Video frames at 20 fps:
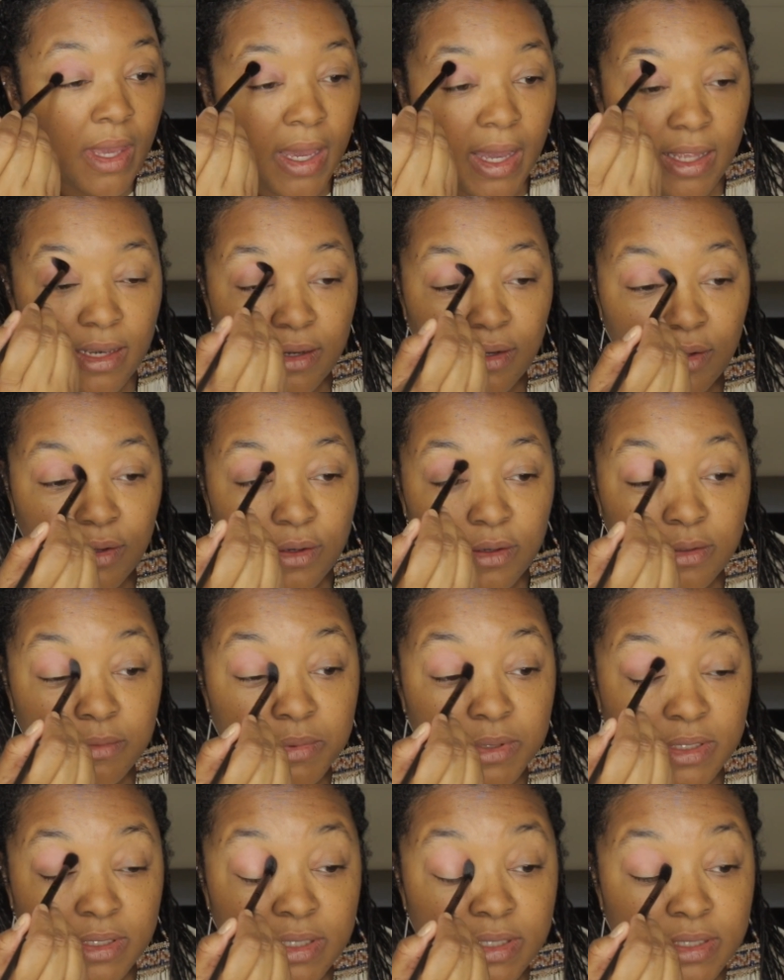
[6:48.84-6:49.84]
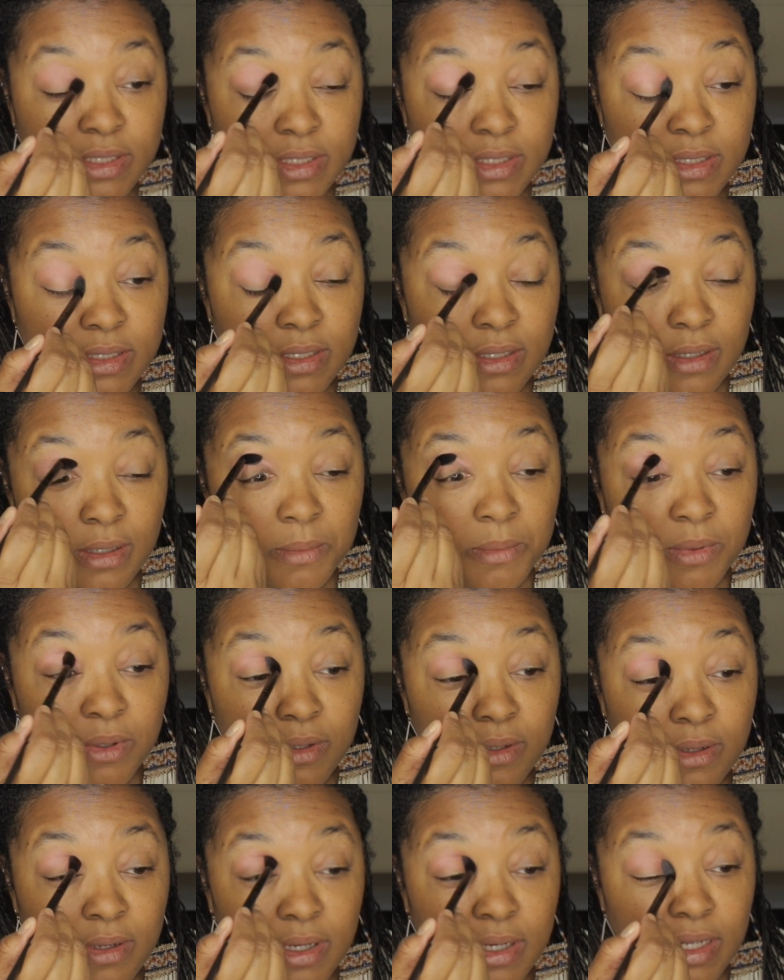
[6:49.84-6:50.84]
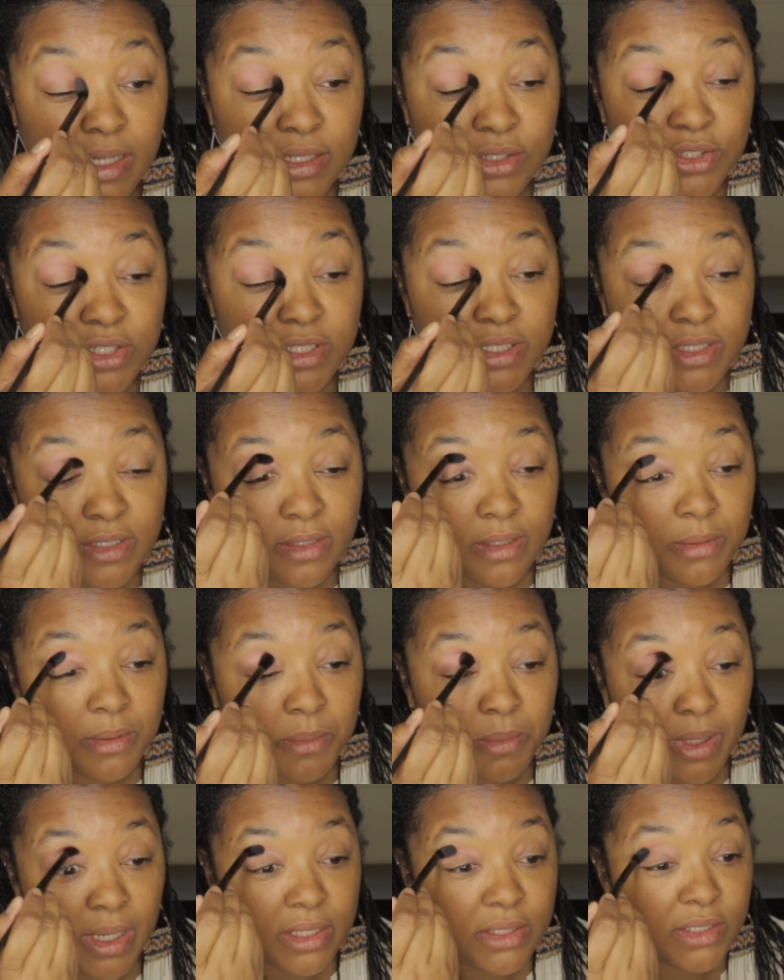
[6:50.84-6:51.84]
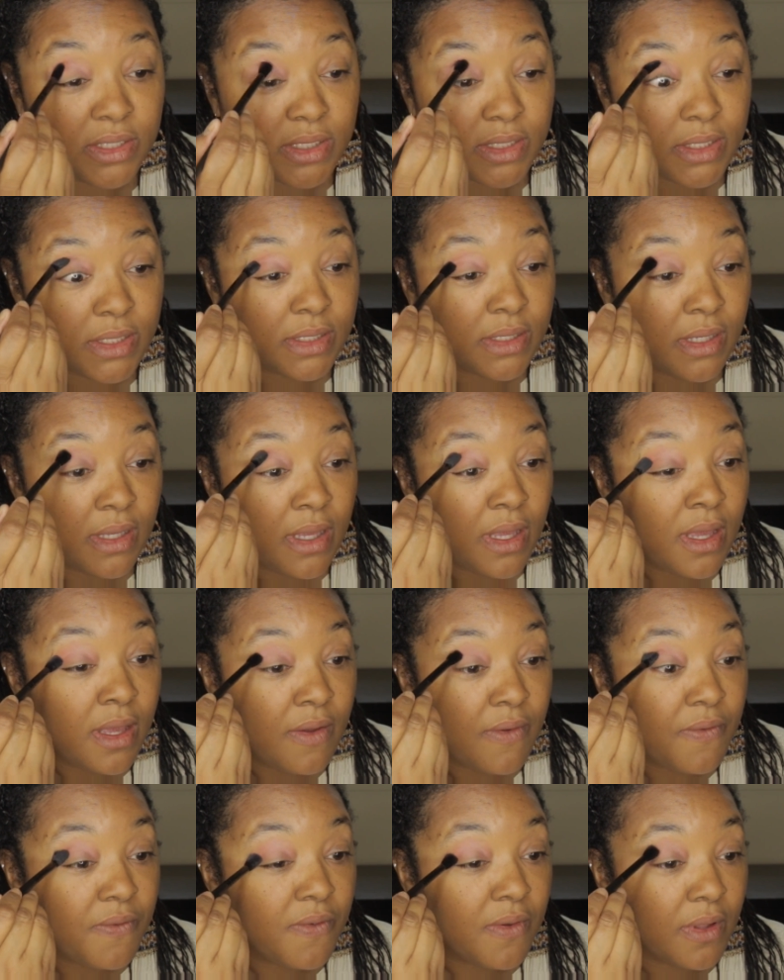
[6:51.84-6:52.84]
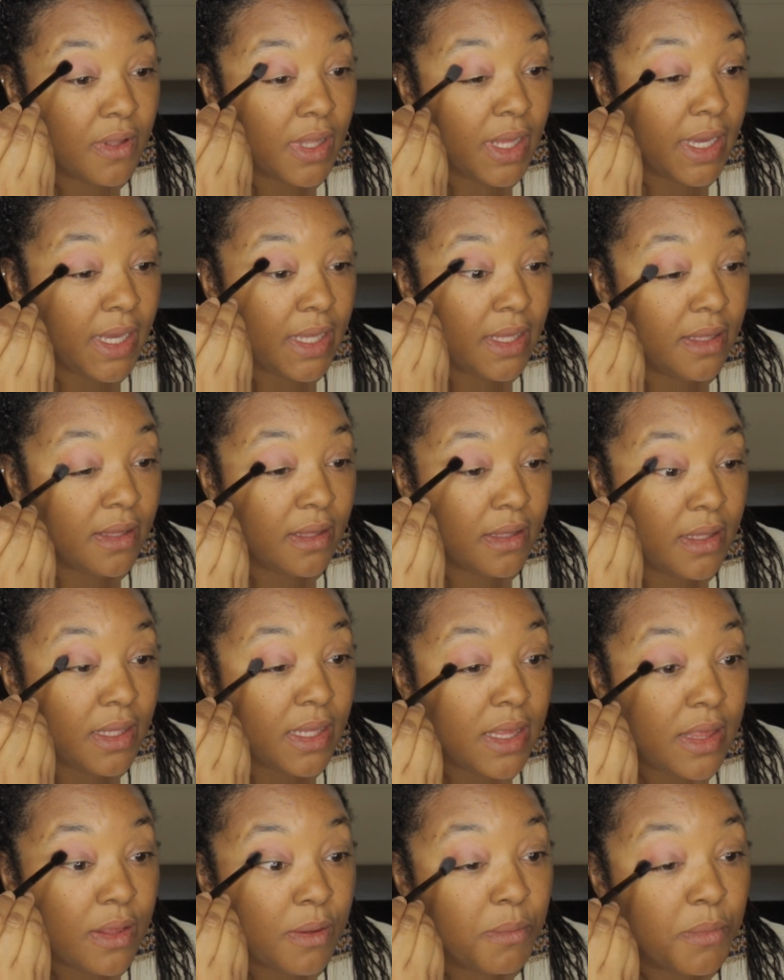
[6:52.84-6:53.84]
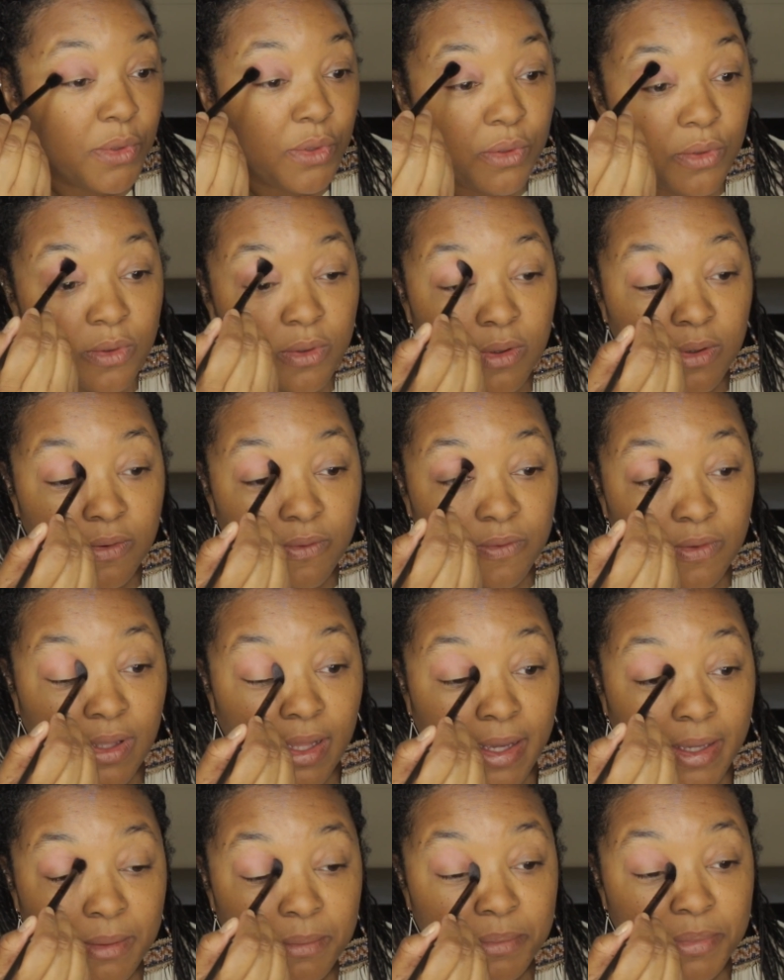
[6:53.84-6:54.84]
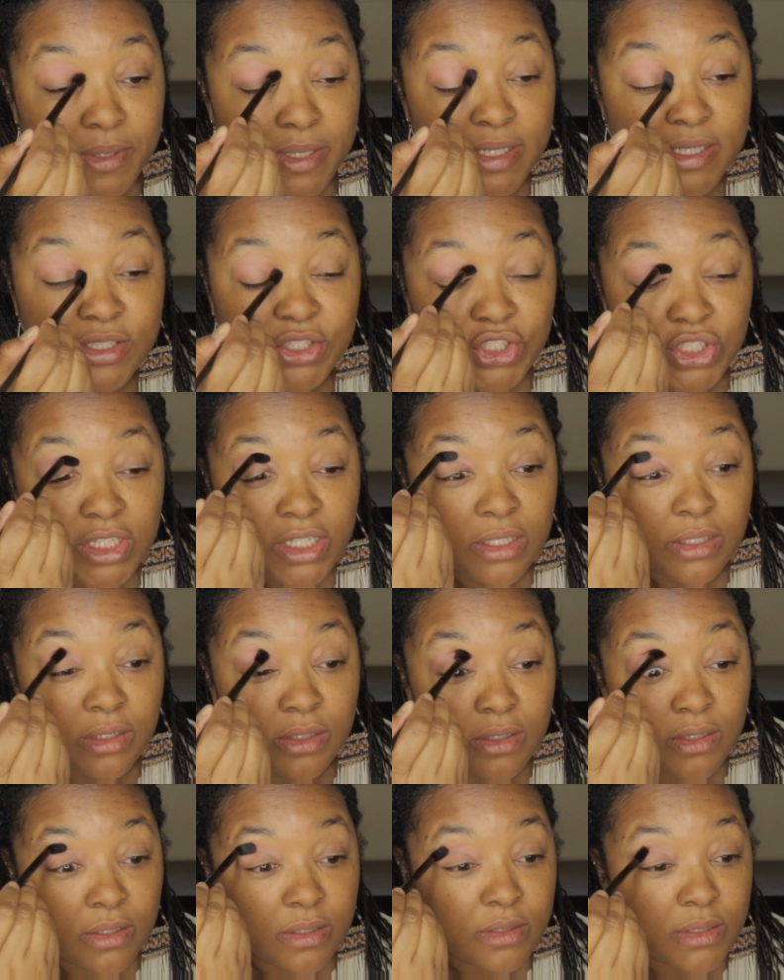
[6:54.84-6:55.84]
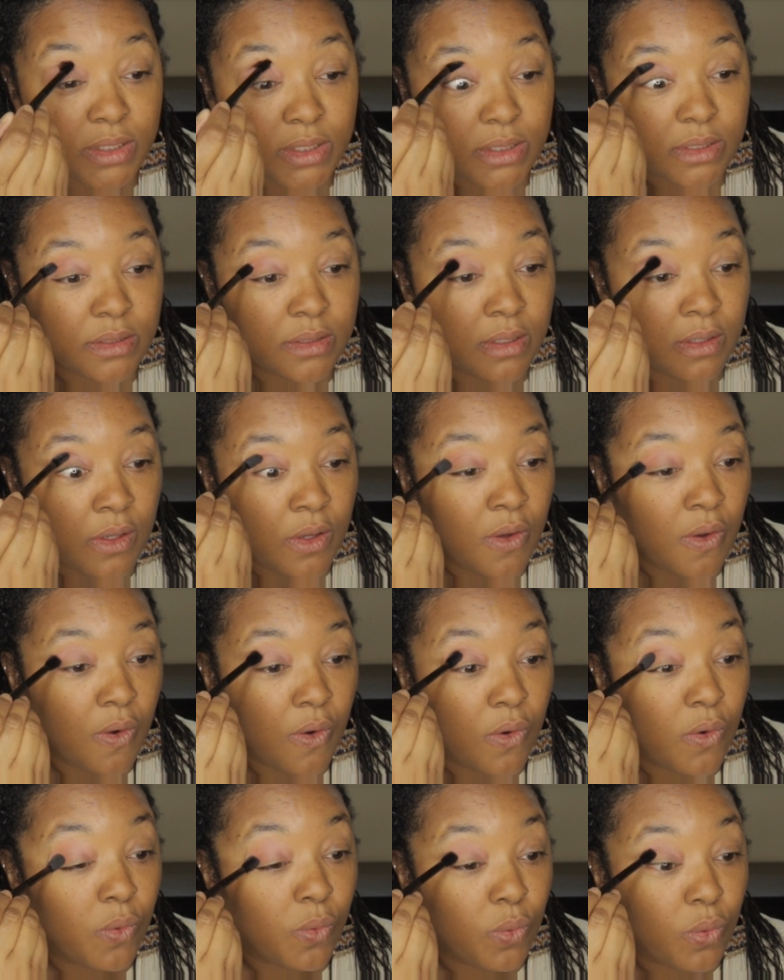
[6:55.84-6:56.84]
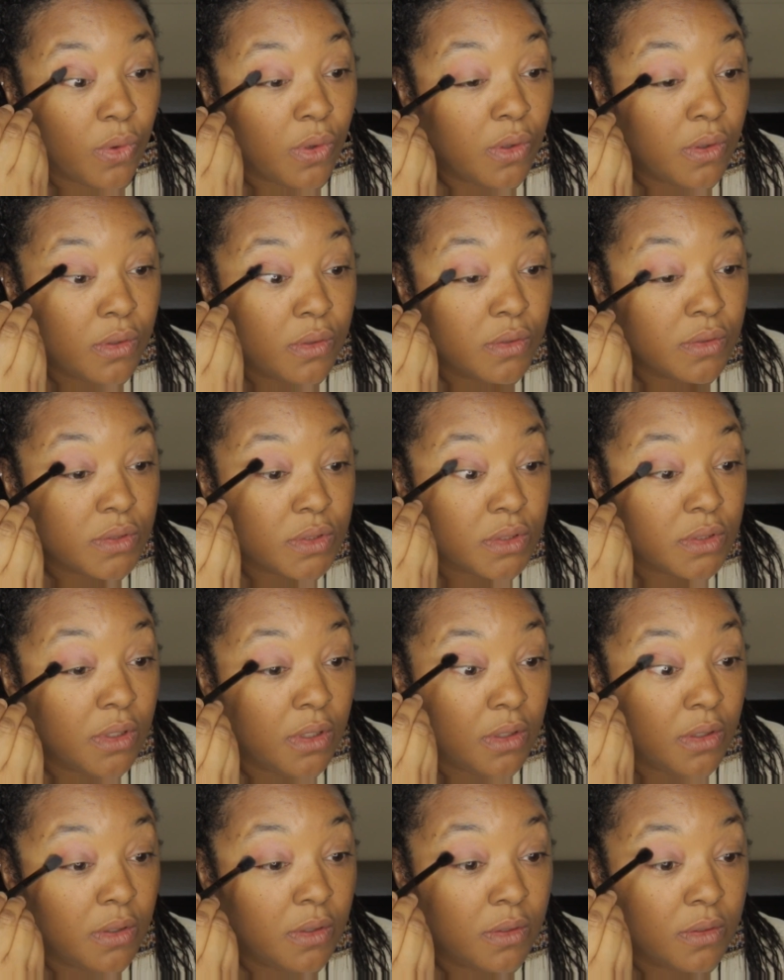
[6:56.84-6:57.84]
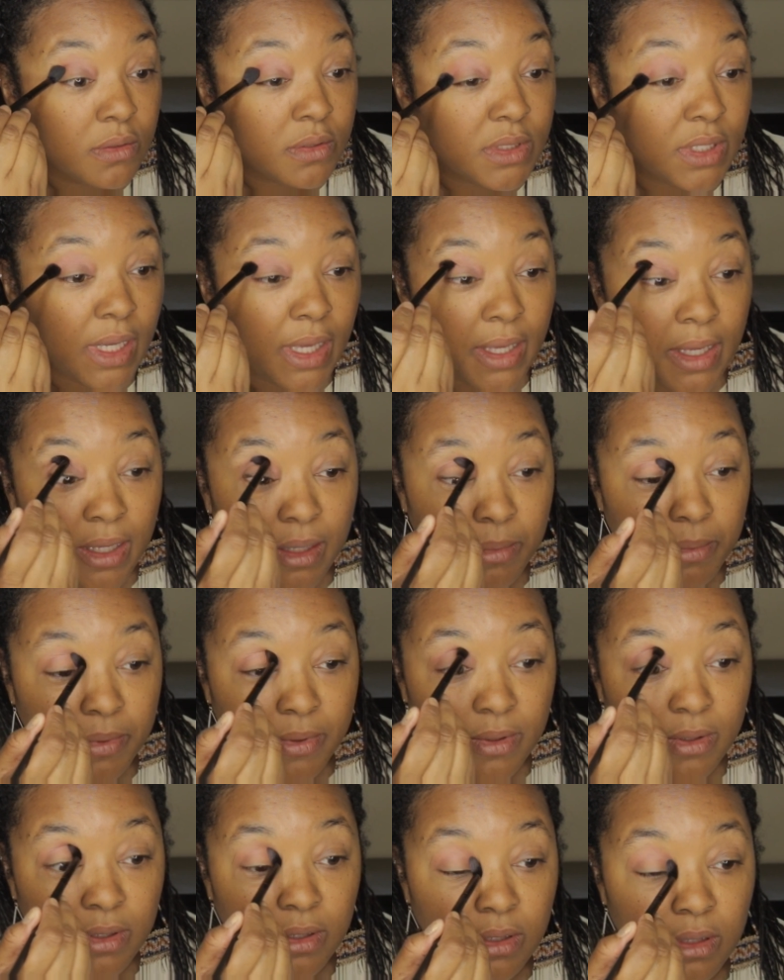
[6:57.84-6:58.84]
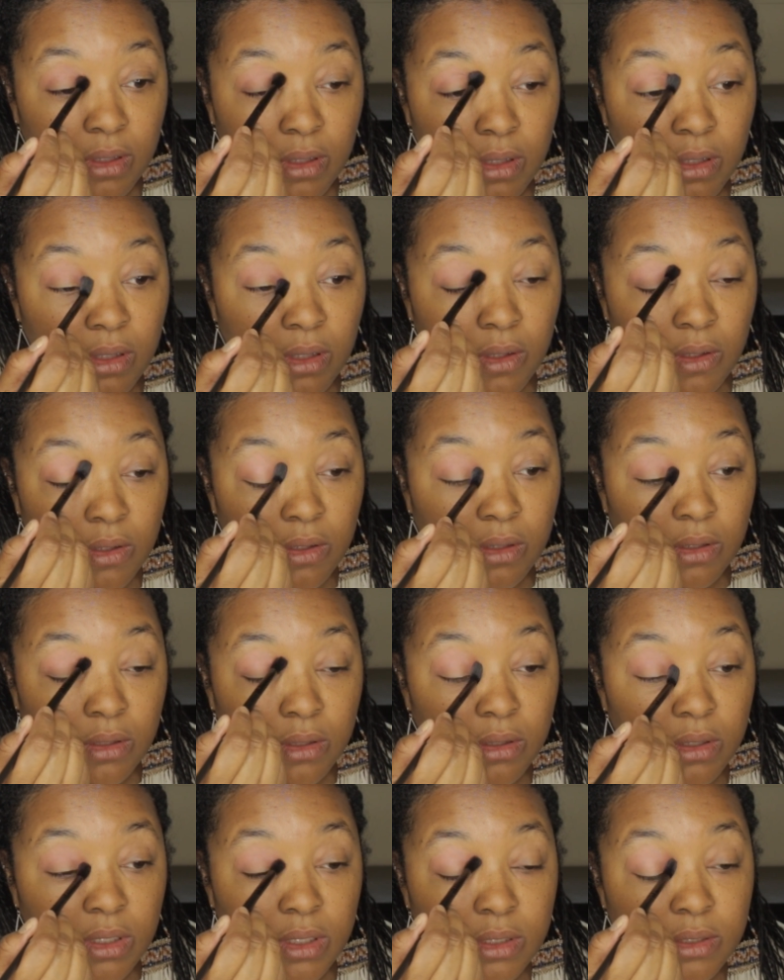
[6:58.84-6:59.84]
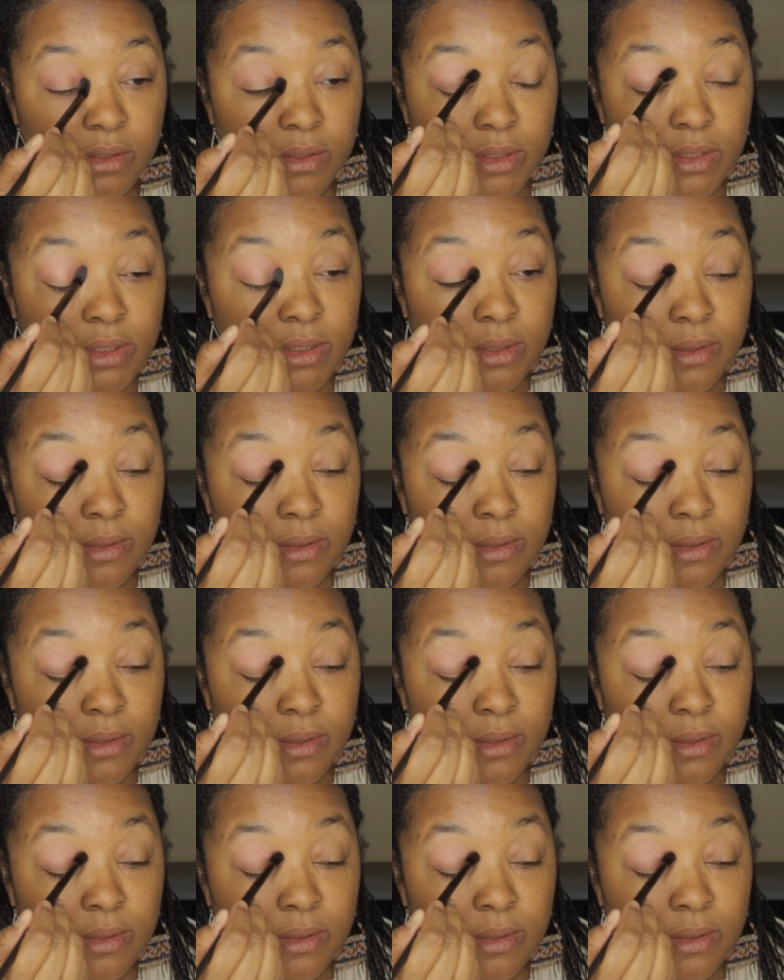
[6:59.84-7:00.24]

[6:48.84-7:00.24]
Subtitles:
I know because it's summer, and not just summer, but I just feel like in the mood of like peachy looks or rose gold type looks.